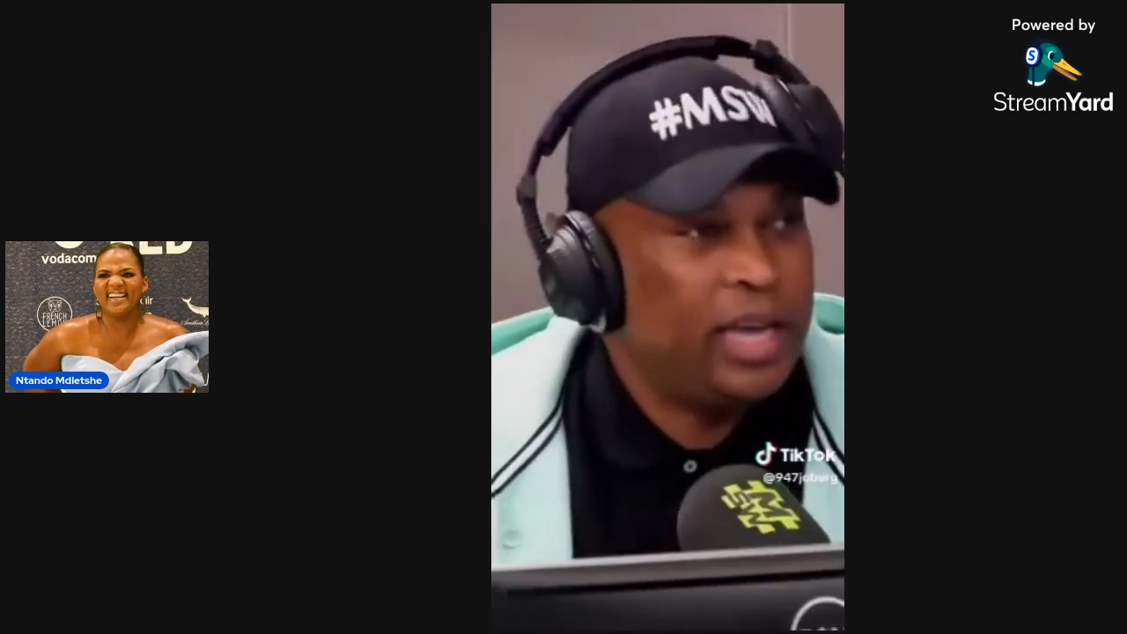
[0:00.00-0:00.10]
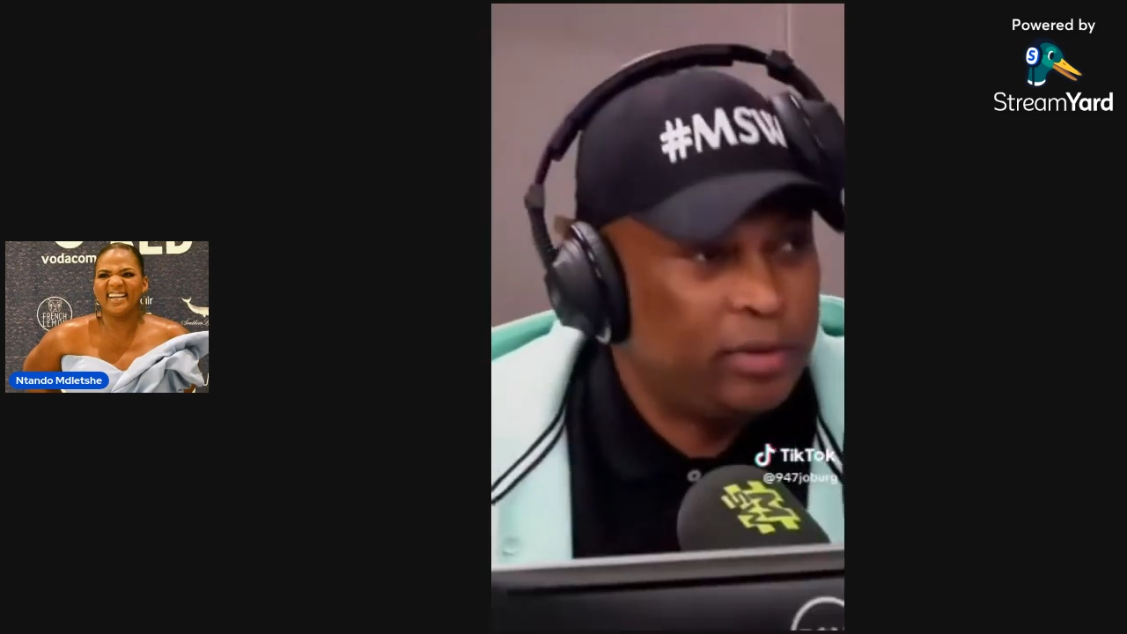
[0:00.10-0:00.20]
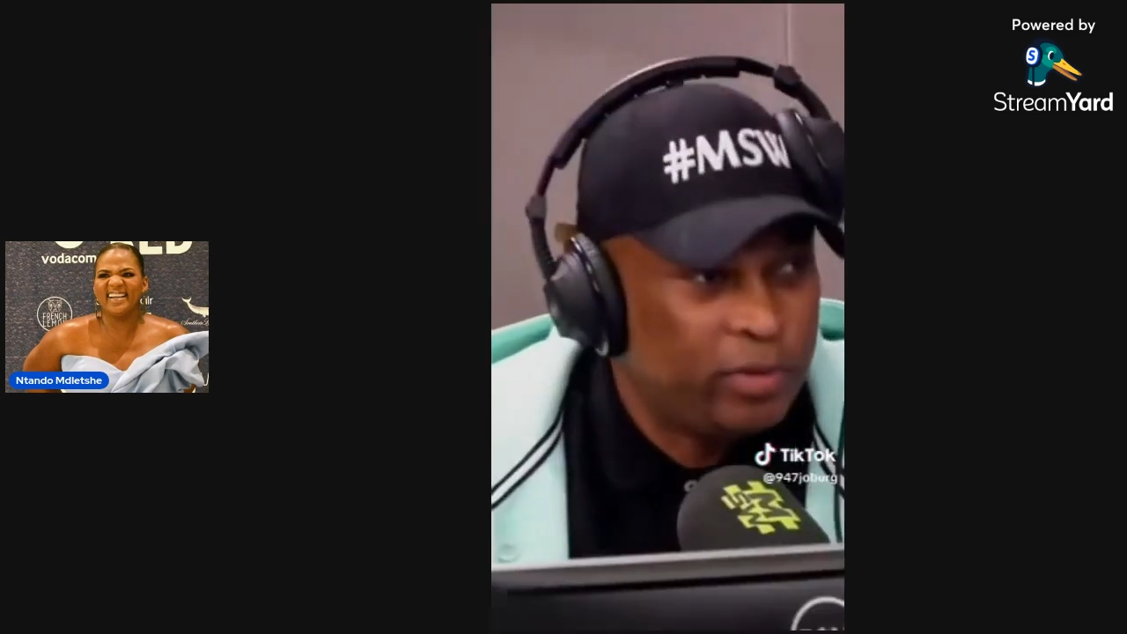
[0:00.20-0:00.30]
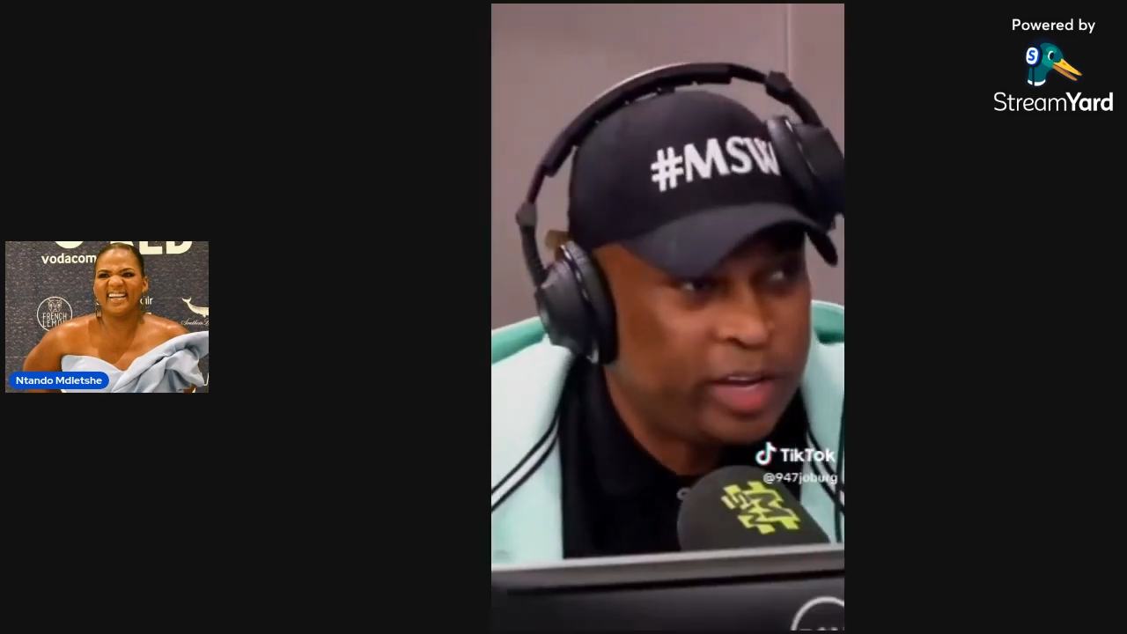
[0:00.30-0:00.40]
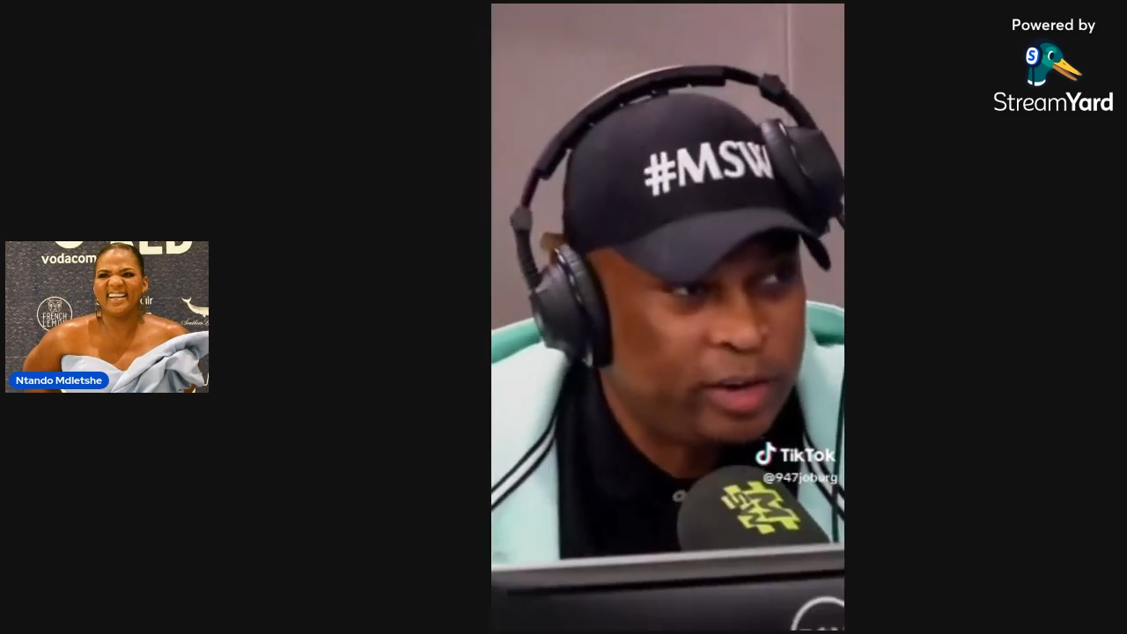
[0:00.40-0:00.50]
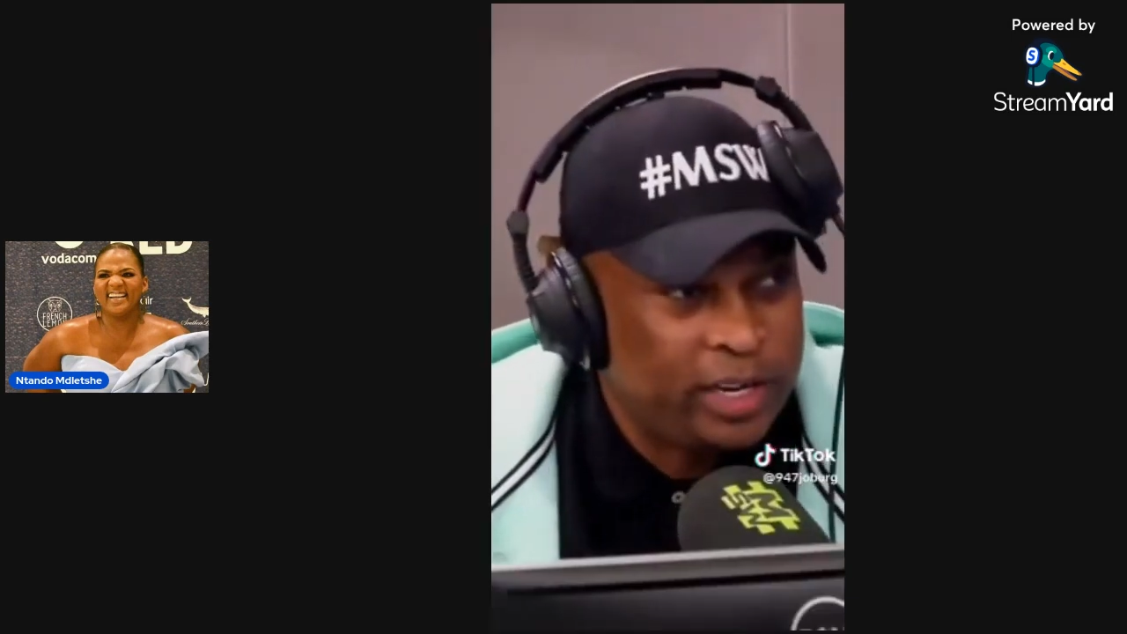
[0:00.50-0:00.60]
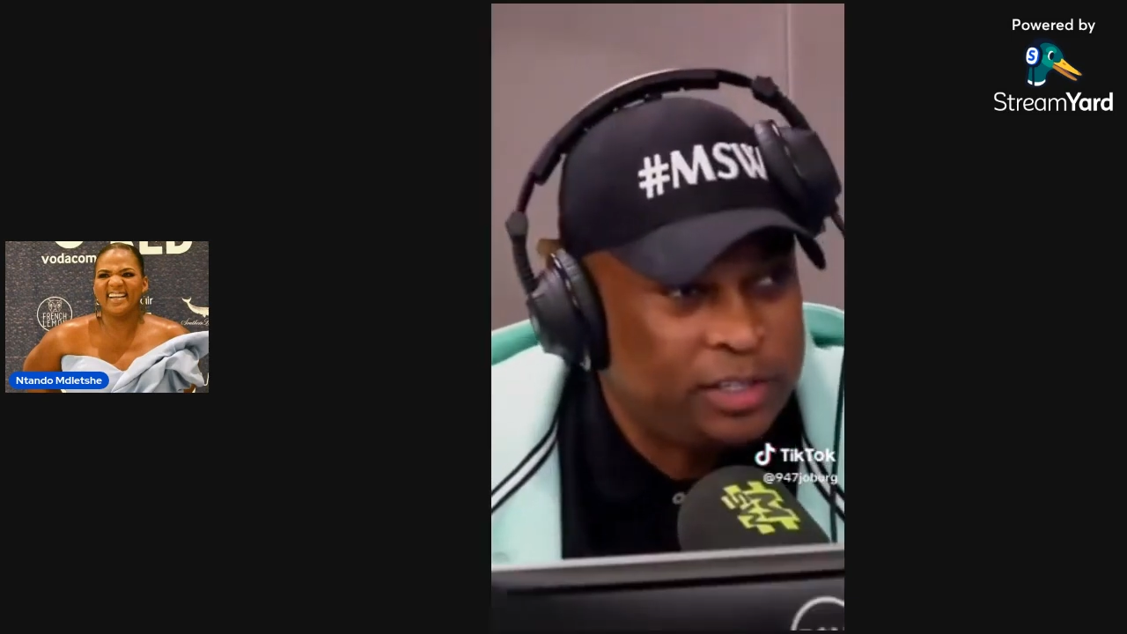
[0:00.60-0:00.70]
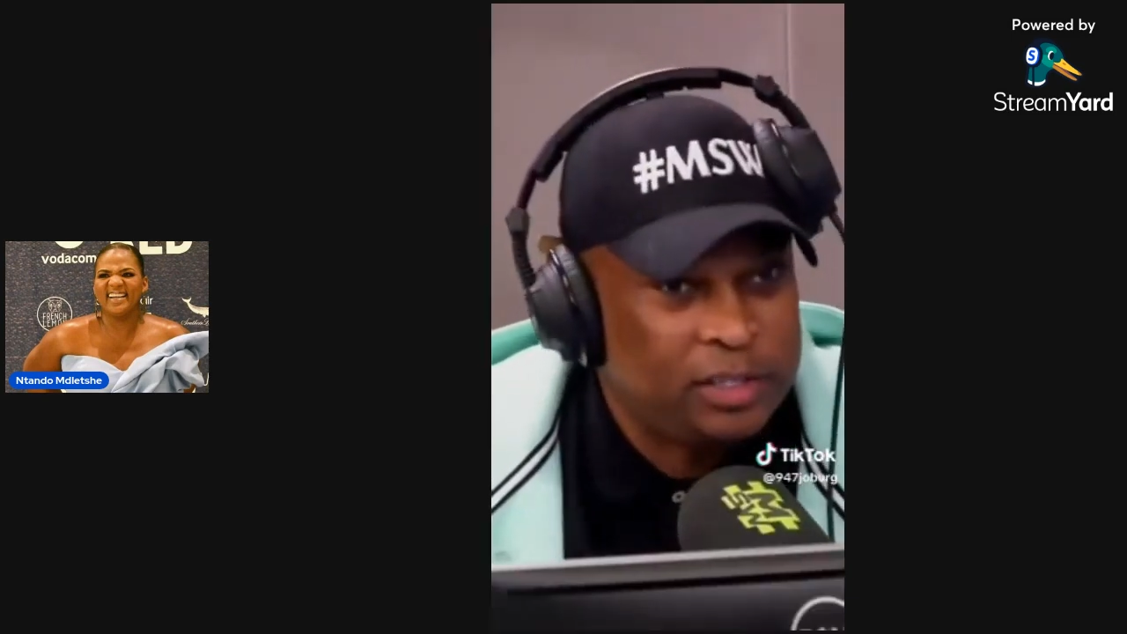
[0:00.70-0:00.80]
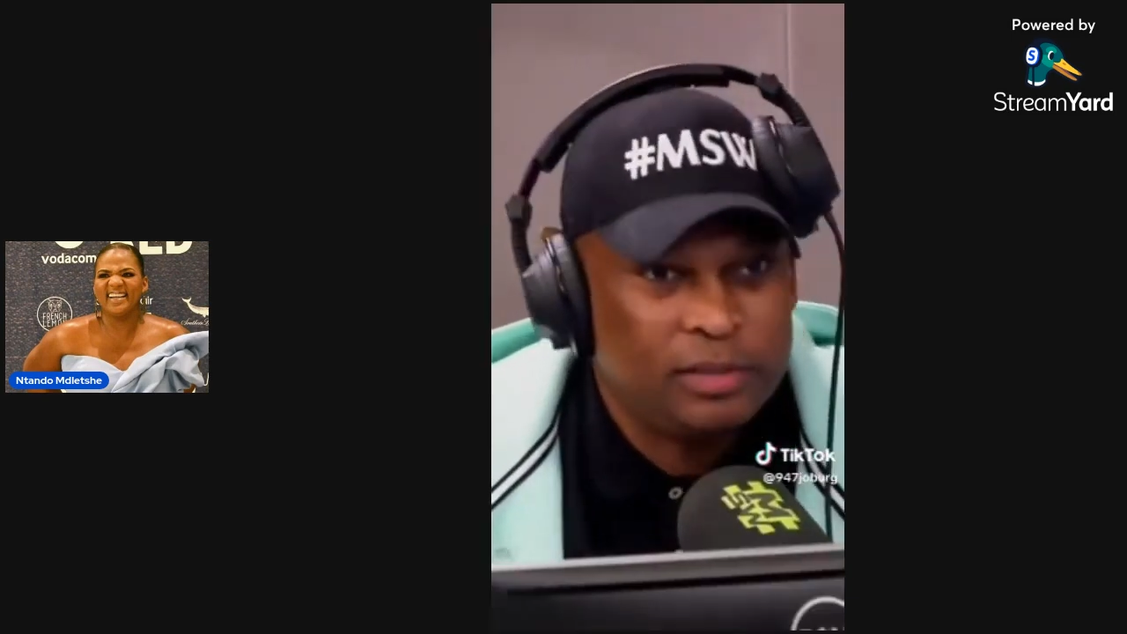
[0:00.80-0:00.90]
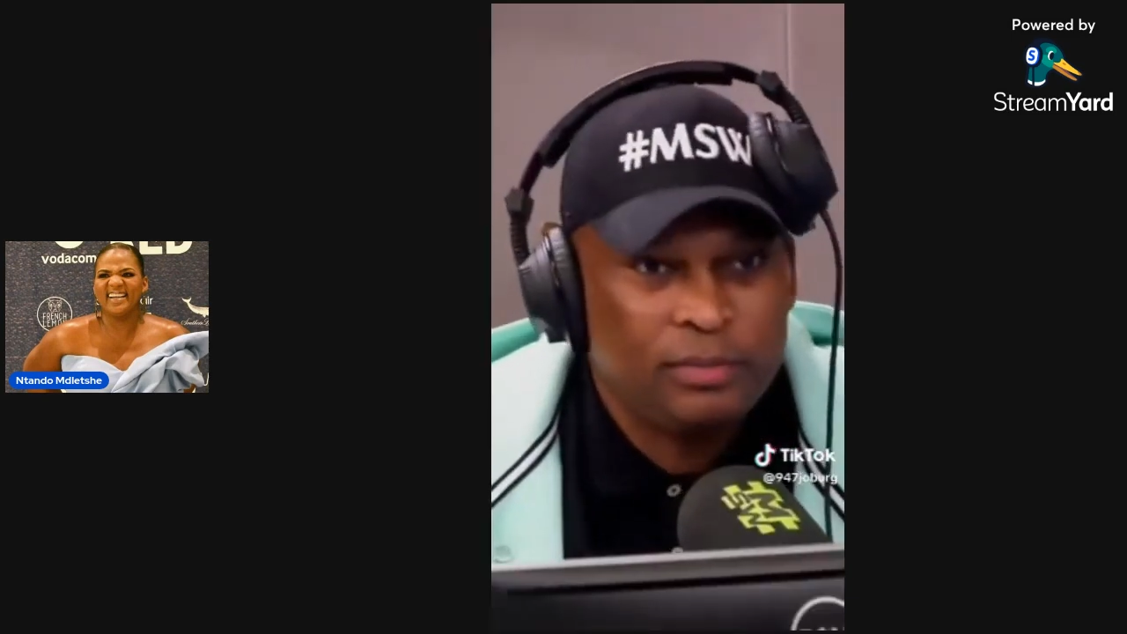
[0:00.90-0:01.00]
violation.